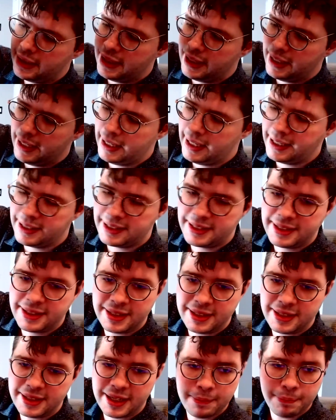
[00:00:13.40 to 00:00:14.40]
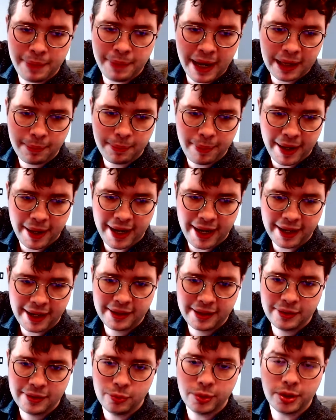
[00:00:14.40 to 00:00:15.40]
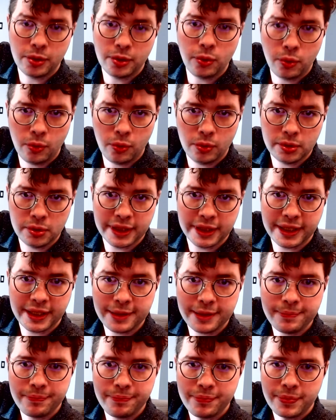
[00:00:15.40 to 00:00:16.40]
It's a backpack with a hole in it,